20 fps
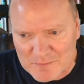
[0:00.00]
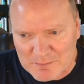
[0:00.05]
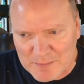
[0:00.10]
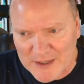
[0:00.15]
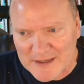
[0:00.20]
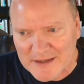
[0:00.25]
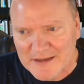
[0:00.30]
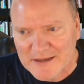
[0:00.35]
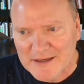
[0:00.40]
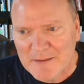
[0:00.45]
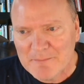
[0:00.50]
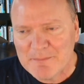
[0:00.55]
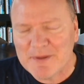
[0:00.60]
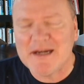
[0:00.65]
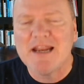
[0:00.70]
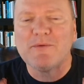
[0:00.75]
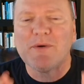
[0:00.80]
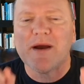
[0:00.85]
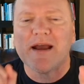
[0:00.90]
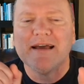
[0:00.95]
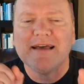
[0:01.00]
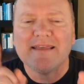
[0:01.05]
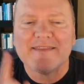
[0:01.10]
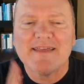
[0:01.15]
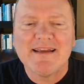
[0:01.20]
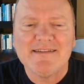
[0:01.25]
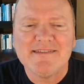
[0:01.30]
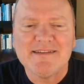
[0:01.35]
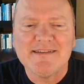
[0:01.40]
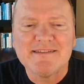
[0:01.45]
But anyway,
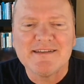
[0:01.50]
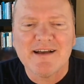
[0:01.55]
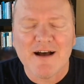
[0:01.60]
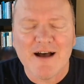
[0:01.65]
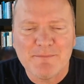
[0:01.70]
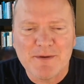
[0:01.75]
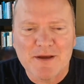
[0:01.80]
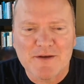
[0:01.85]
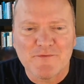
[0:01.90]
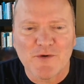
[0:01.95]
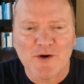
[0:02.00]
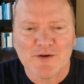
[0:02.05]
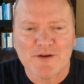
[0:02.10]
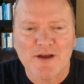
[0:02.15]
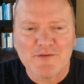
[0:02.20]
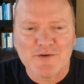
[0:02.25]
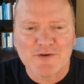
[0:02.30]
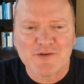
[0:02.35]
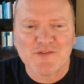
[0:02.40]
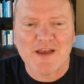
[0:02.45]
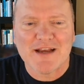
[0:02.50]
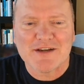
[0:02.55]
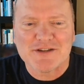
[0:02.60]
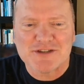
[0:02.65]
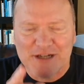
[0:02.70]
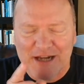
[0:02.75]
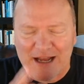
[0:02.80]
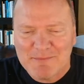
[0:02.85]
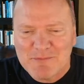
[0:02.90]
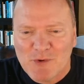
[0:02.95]
that is a topic for another
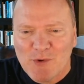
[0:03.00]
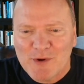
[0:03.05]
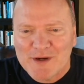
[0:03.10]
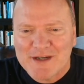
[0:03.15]
session. I'm going to